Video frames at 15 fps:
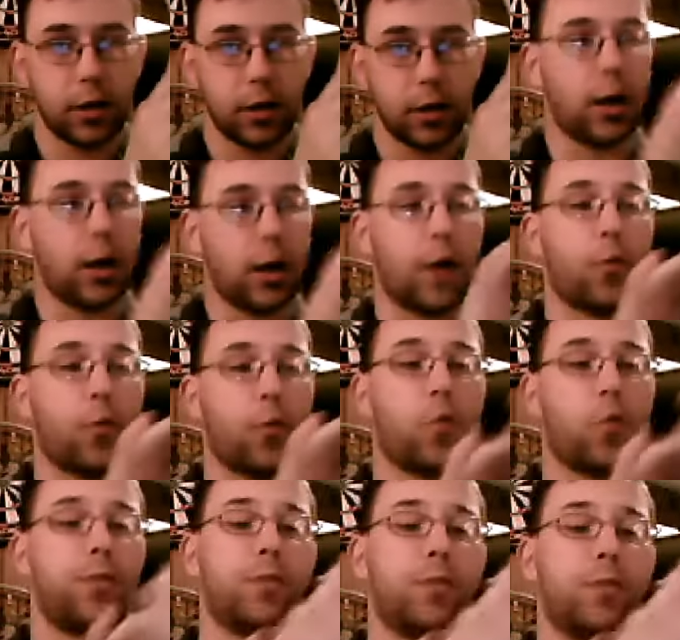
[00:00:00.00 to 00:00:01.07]

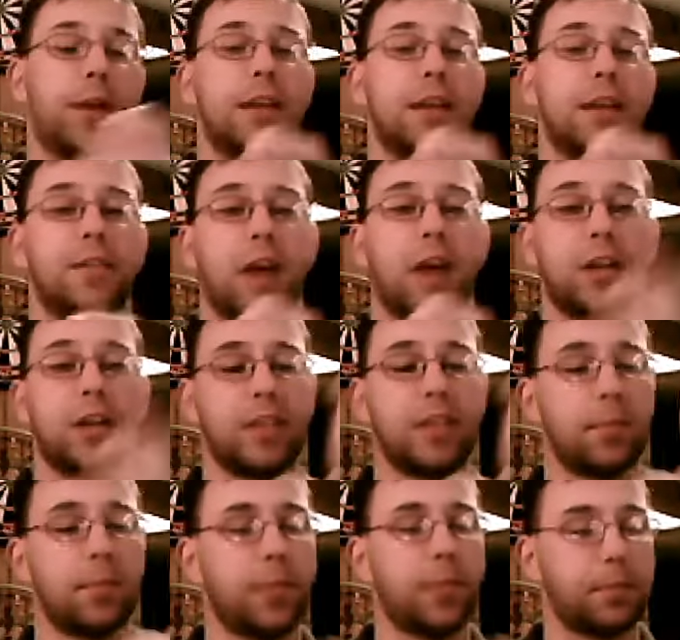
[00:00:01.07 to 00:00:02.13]
over the radial notch, that